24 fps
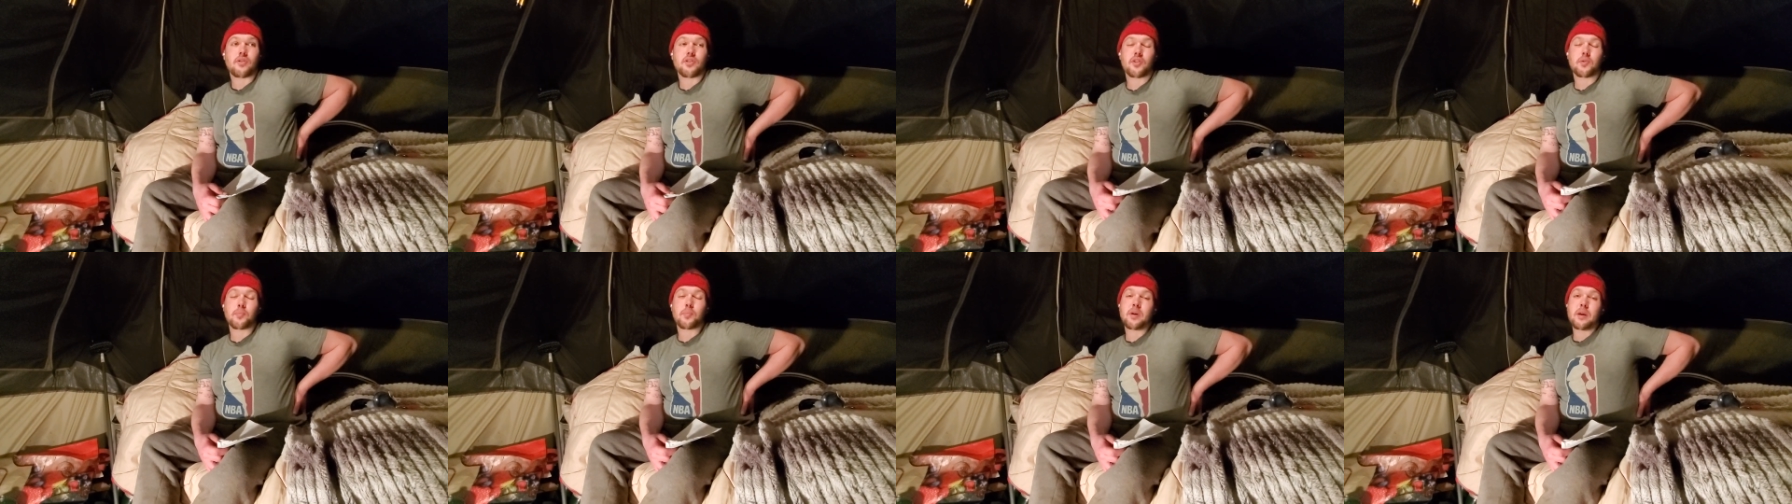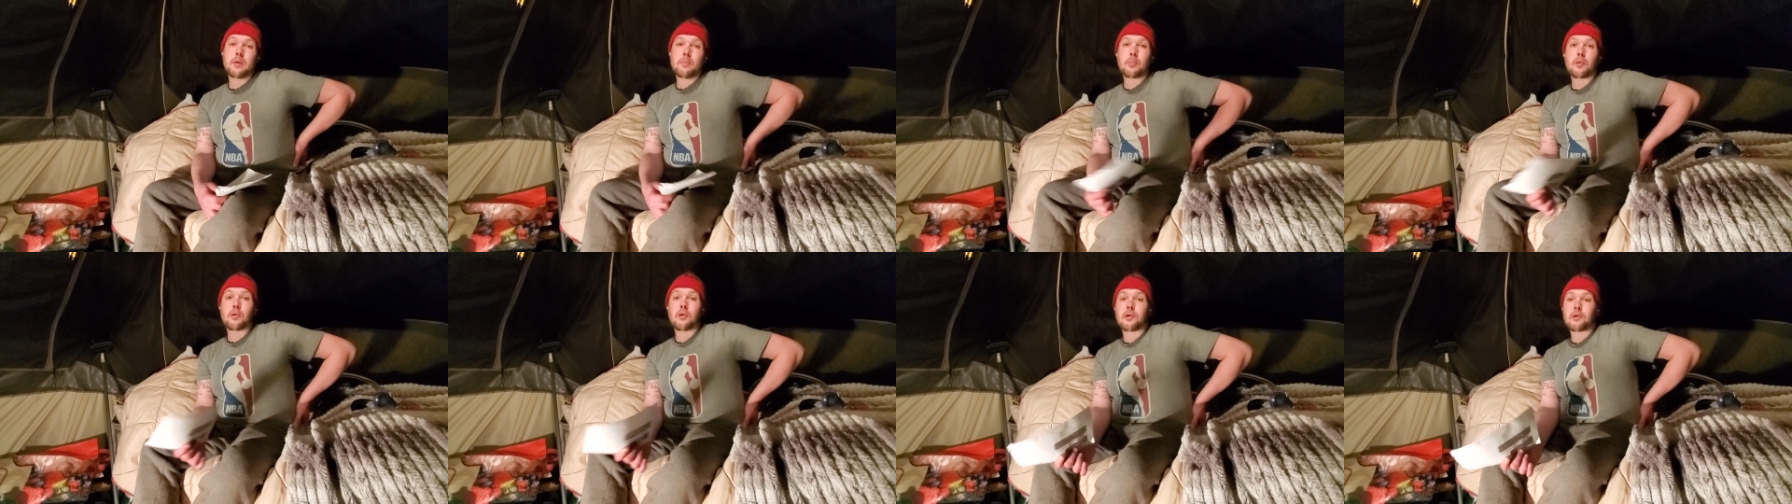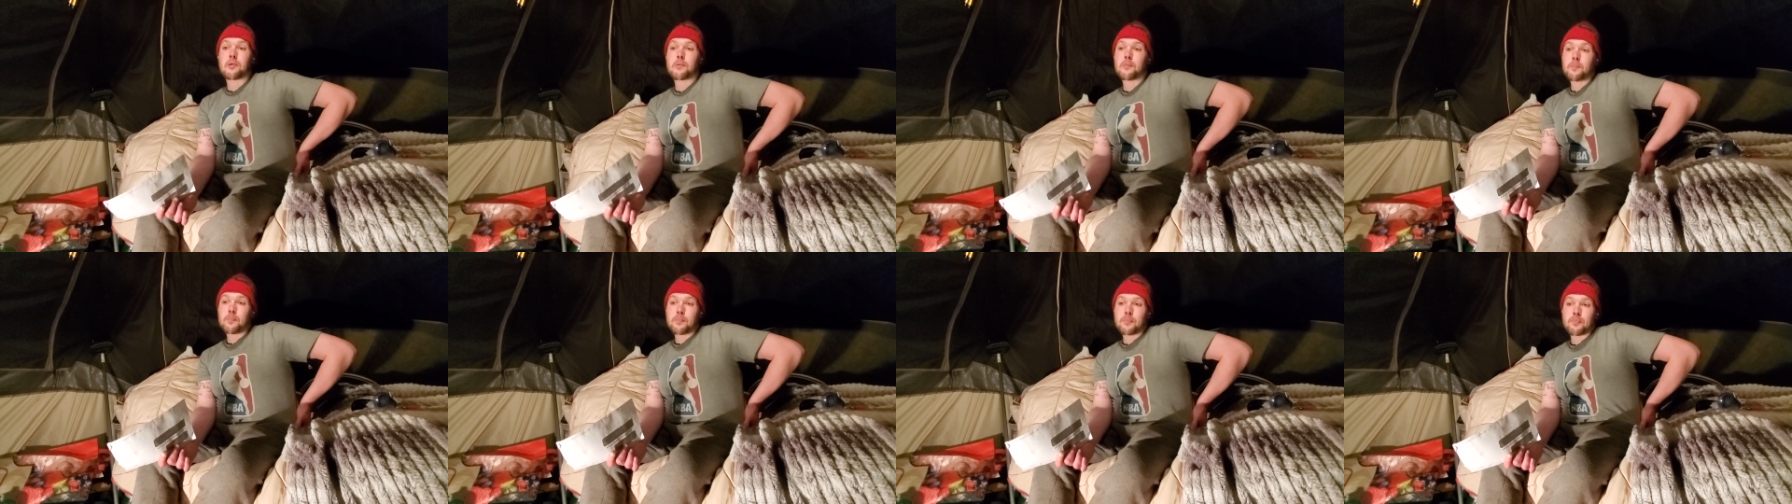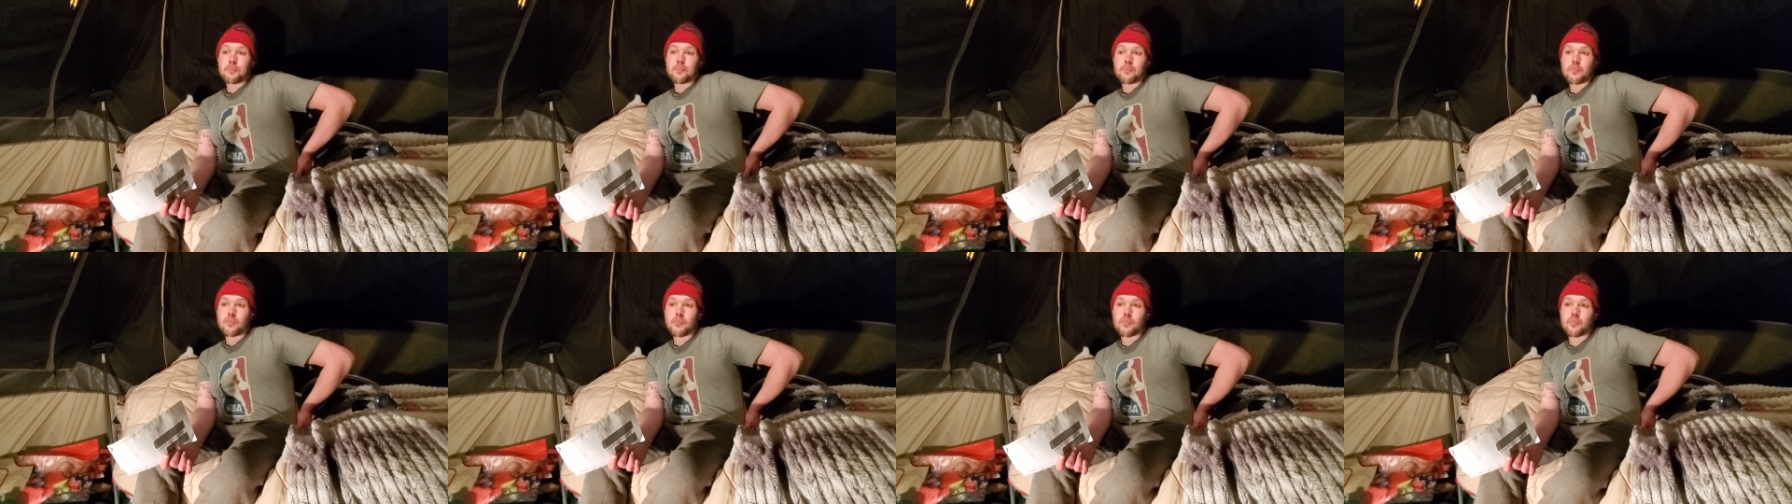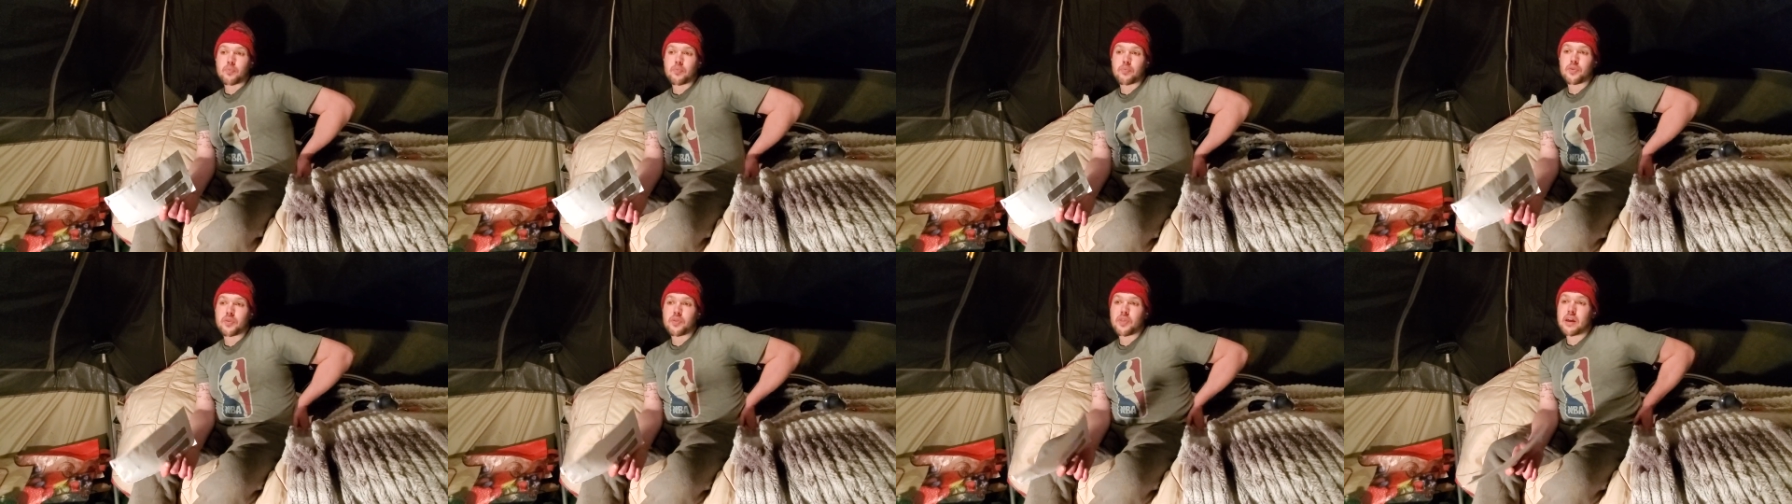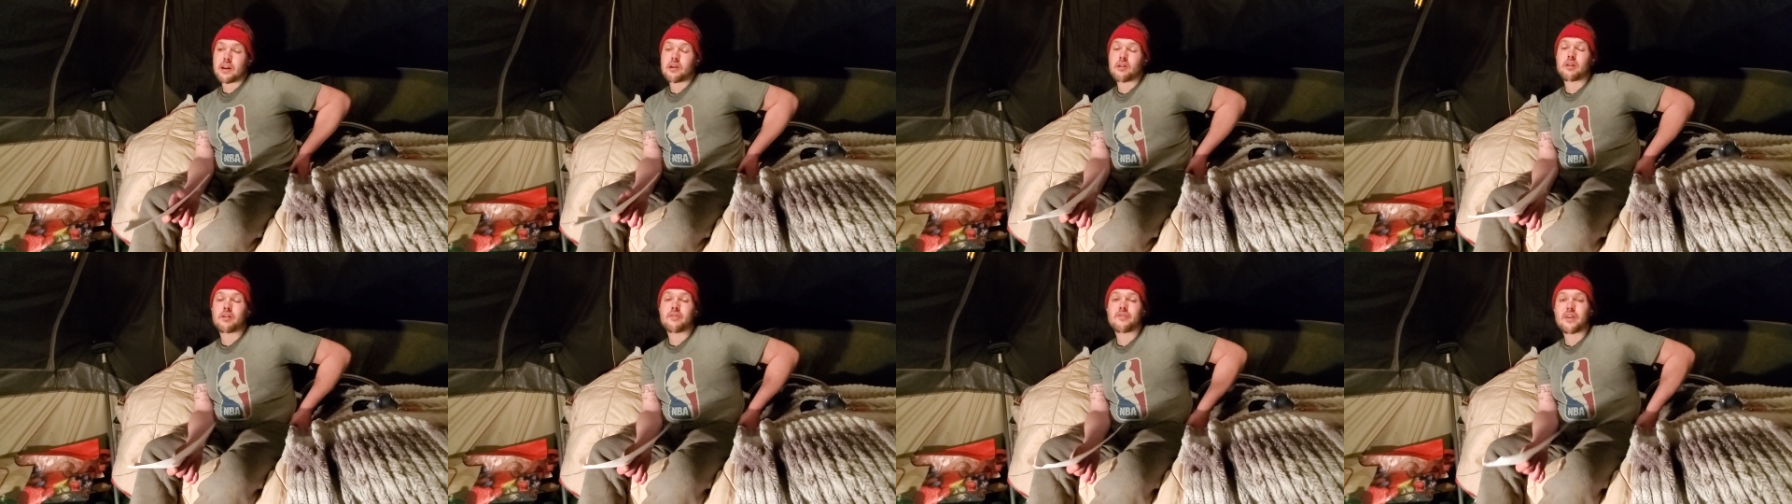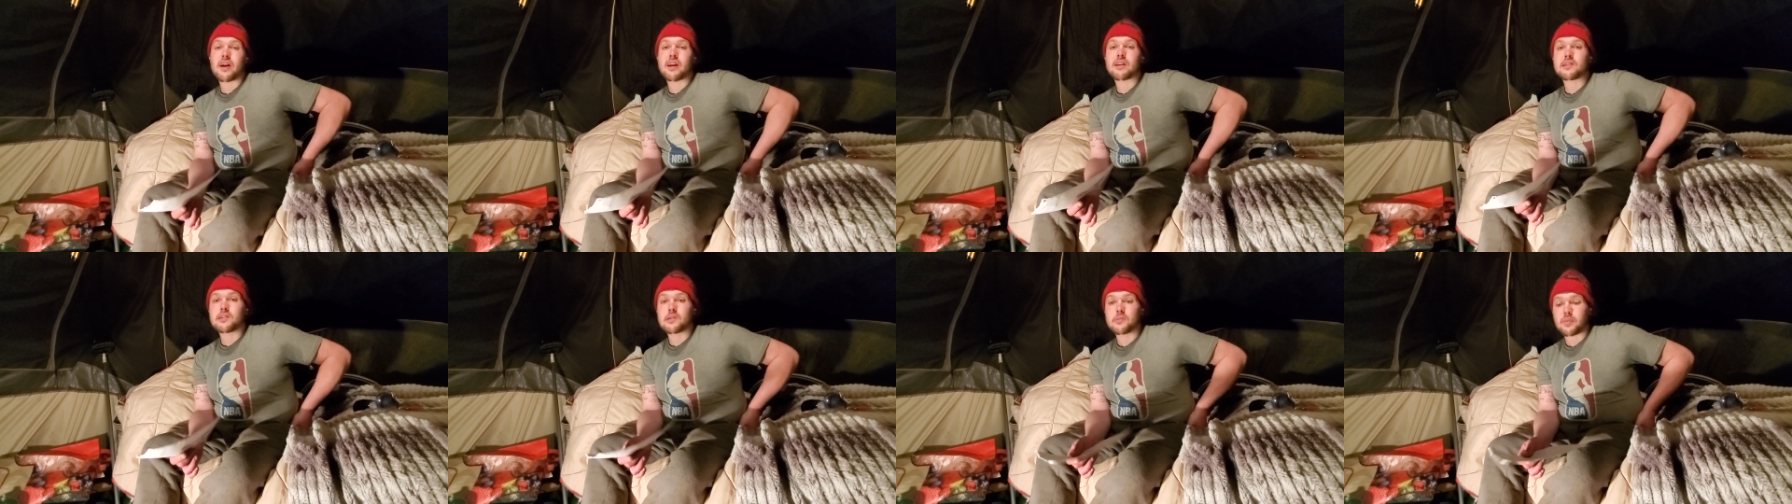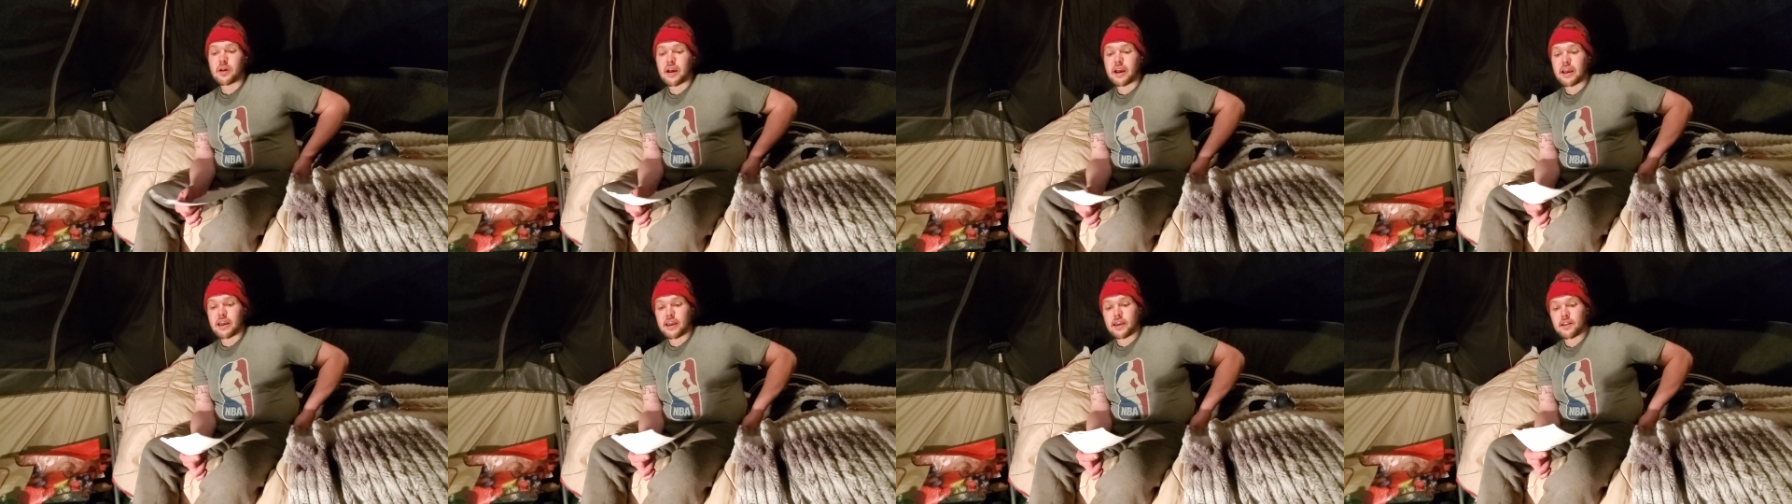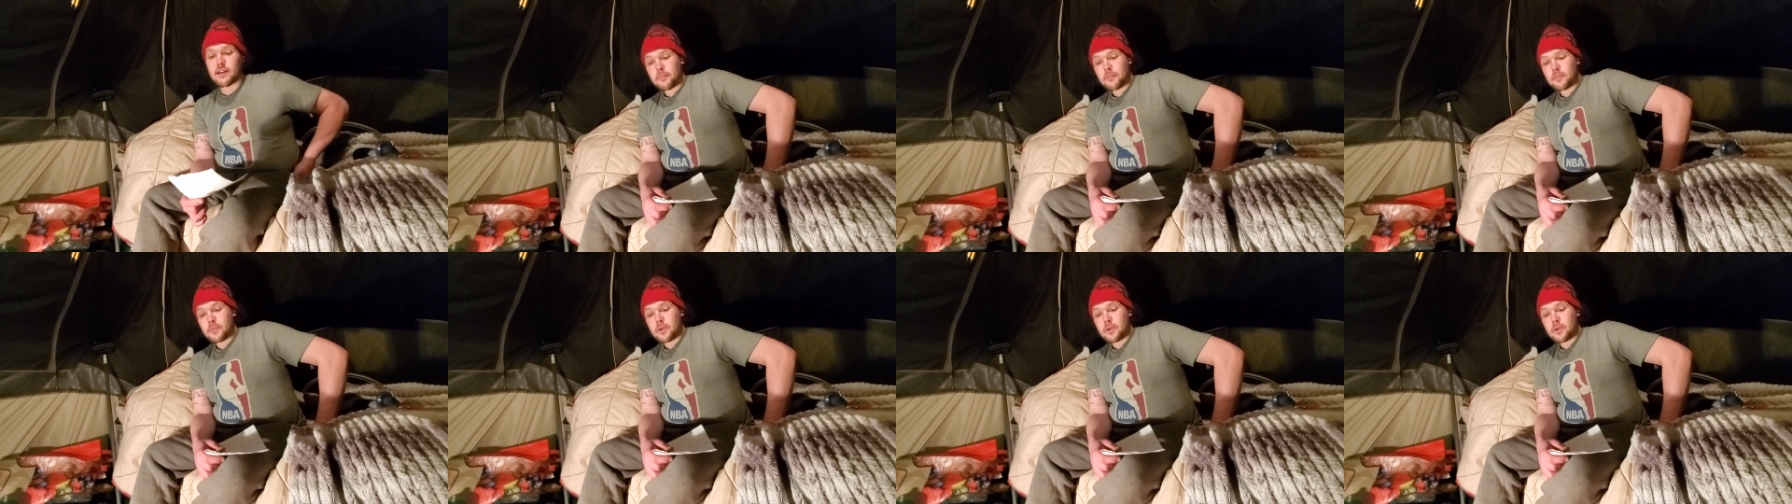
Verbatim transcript: the people that are affected by it.